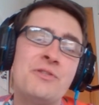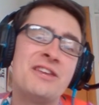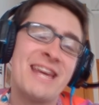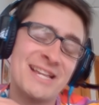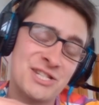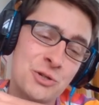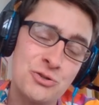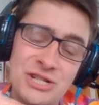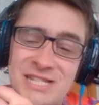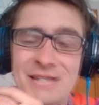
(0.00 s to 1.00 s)
the next
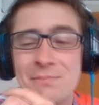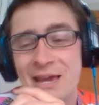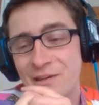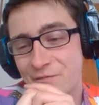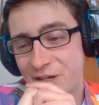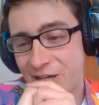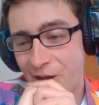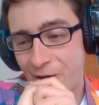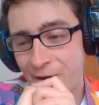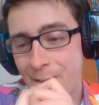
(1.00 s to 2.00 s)
UGC making
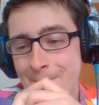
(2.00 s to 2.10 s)
video.